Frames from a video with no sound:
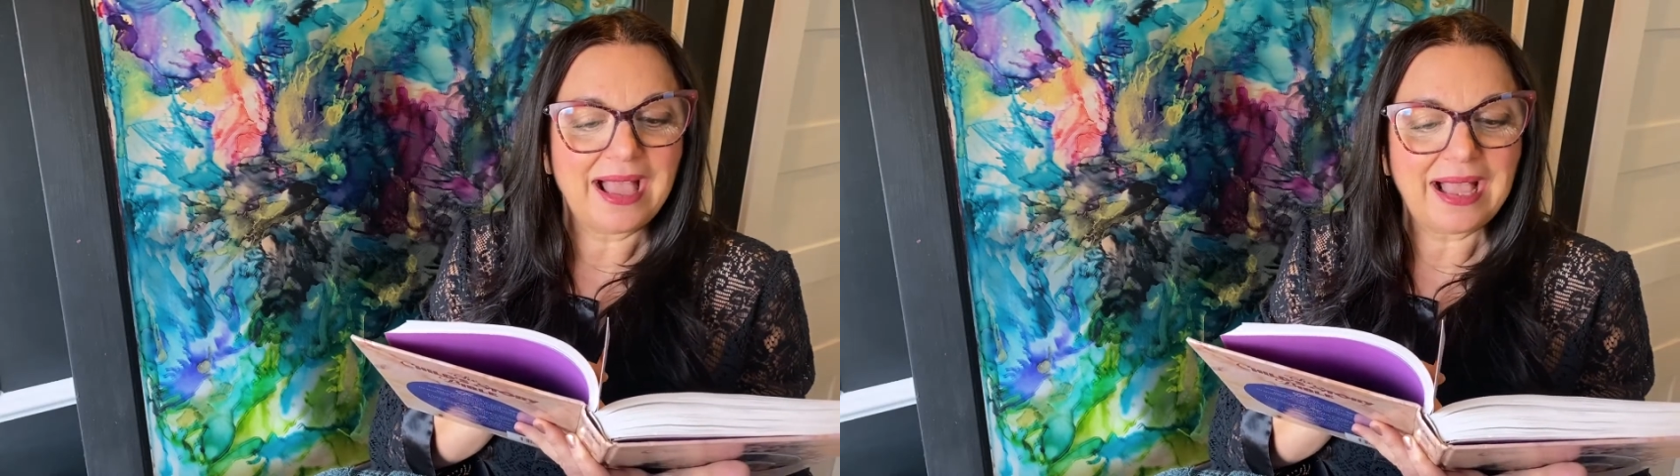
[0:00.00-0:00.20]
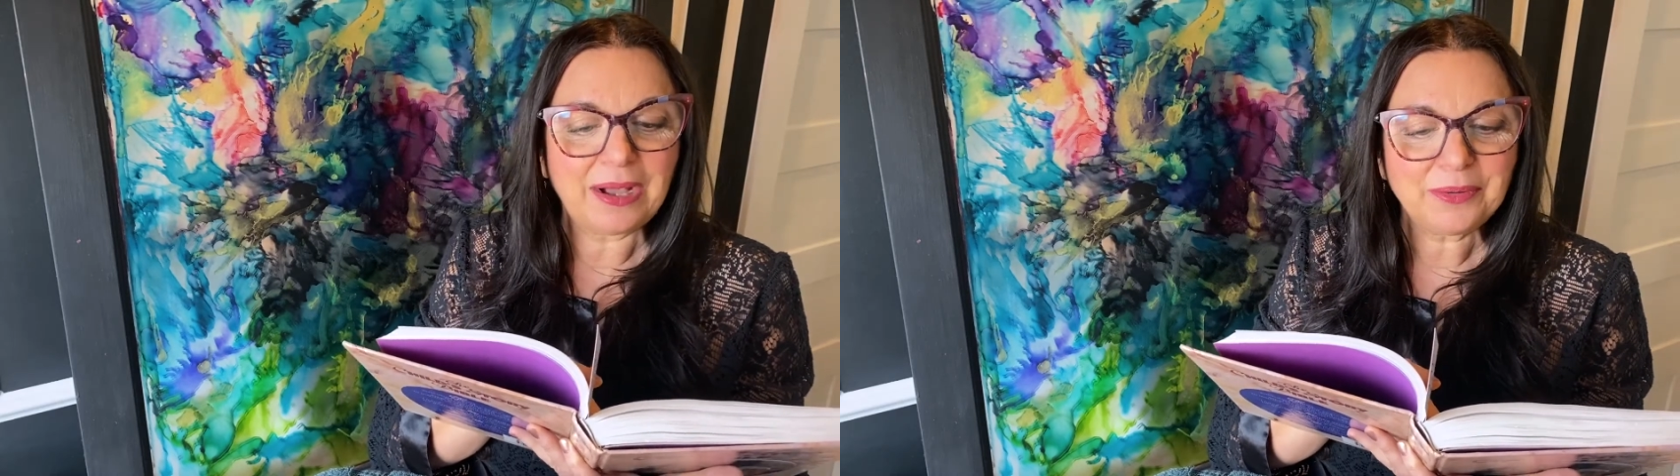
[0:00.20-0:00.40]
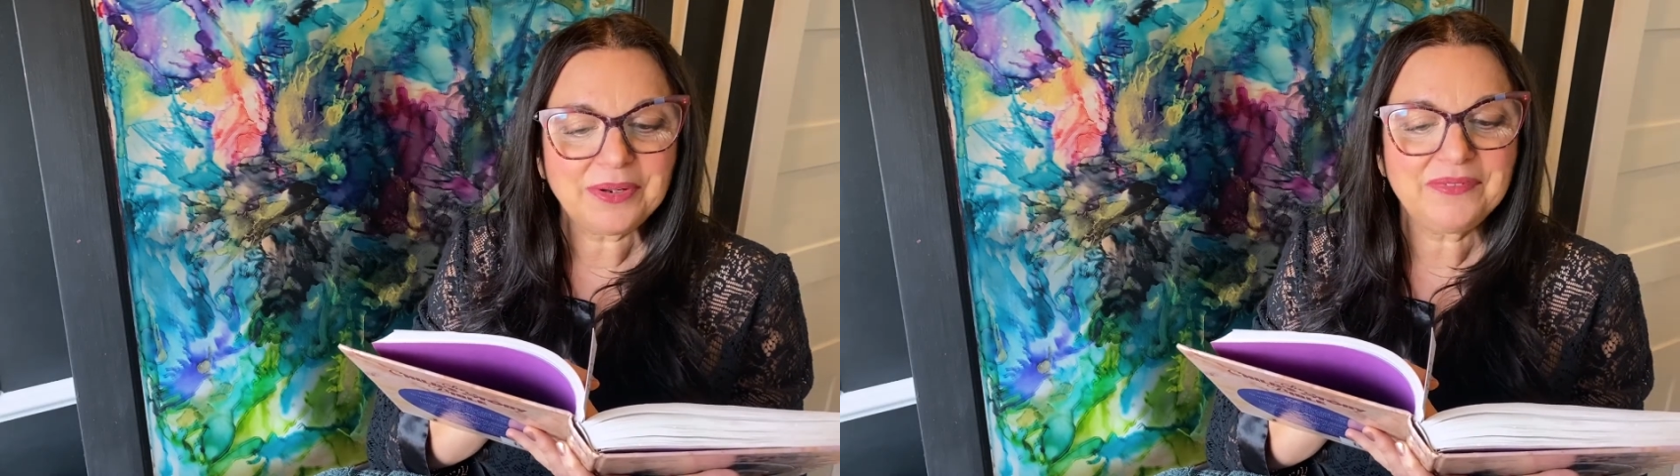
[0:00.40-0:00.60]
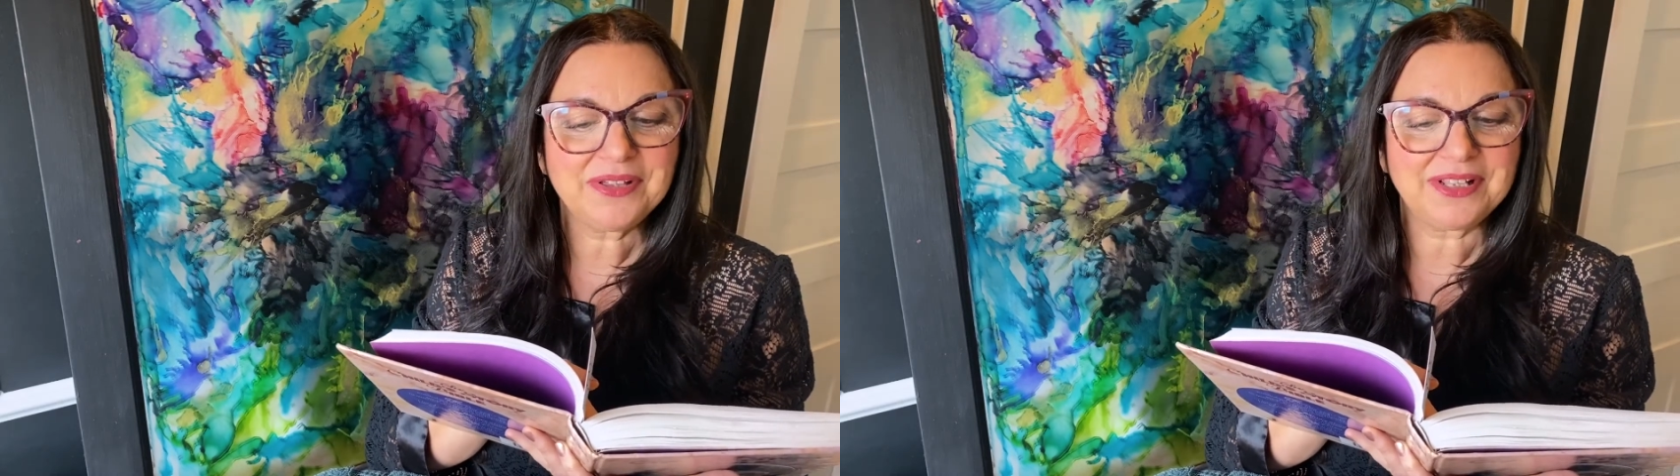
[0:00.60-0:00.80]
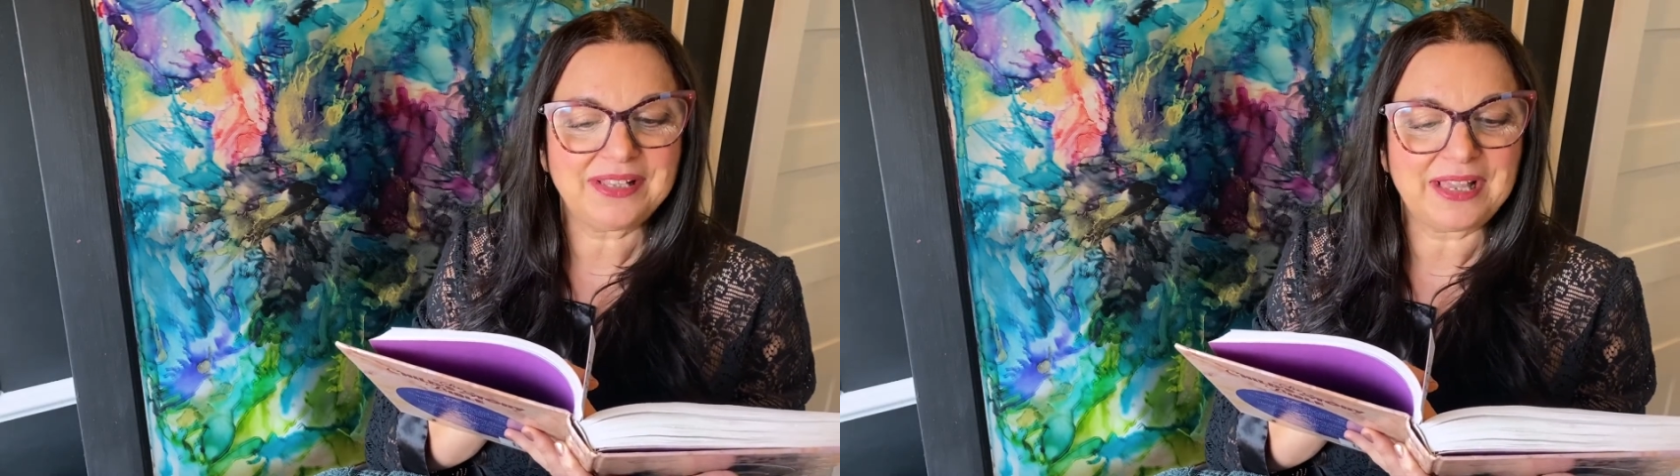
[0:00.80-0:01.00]
Out of
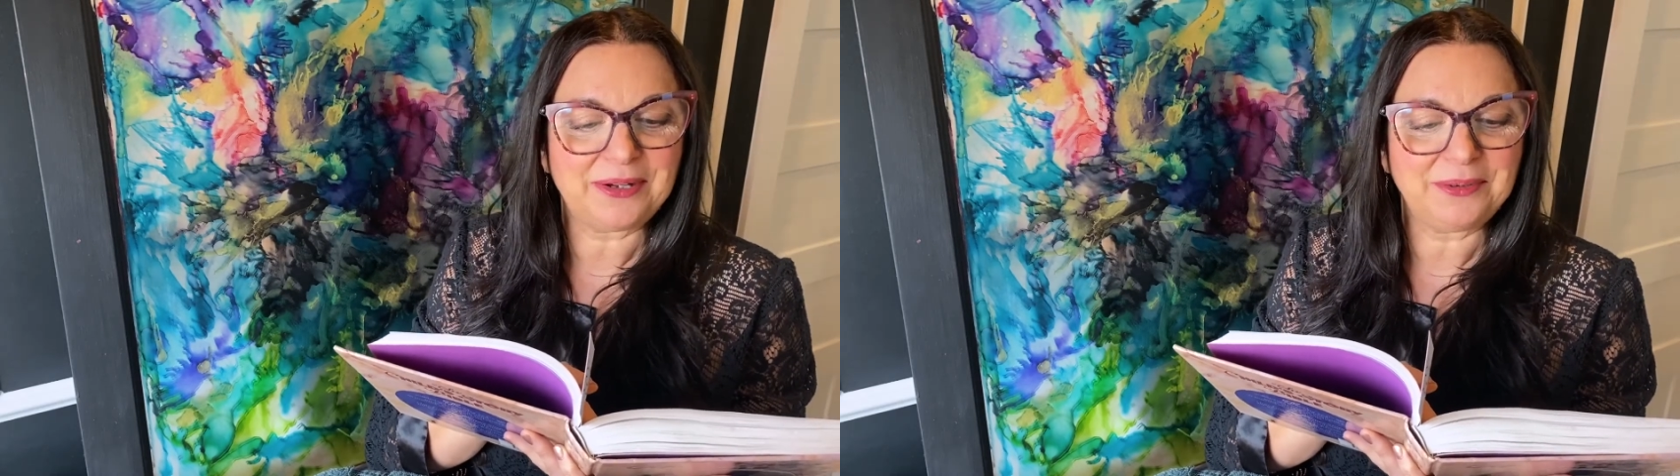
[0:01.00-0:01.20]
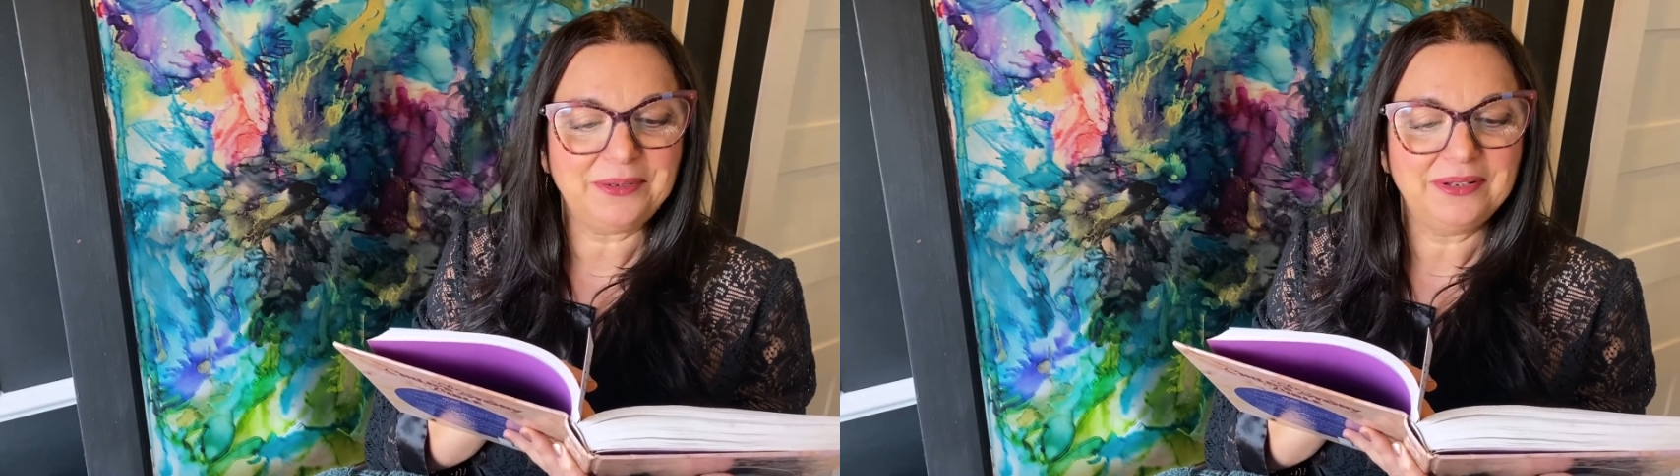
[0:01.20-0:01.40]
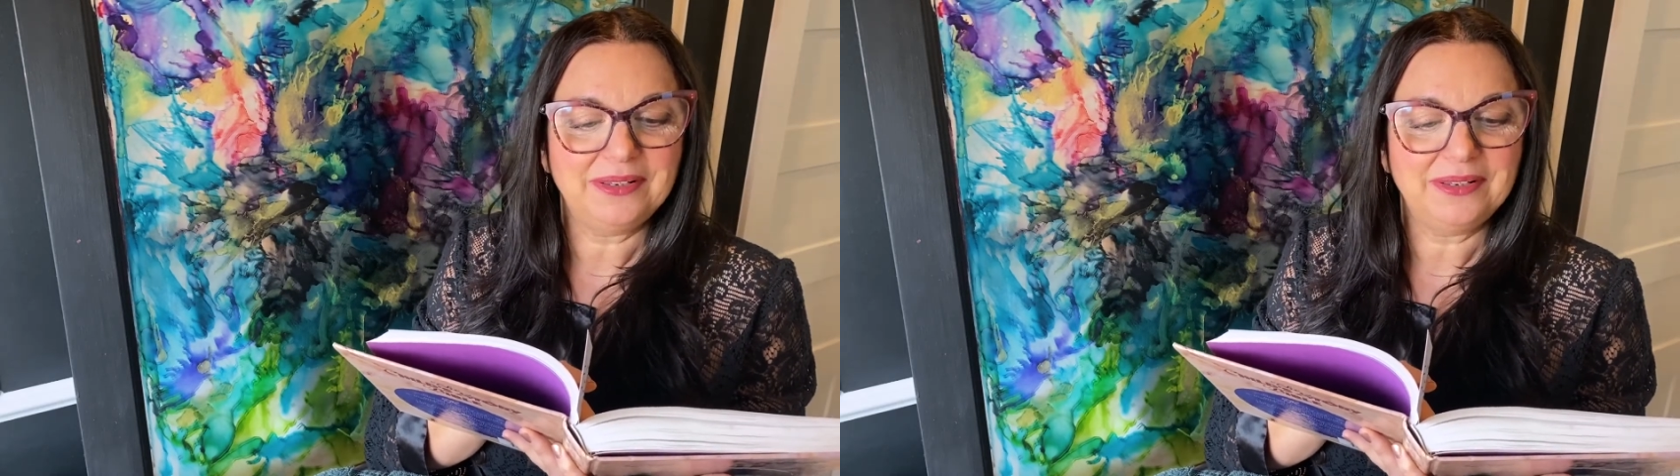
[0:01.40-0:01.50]
the cloud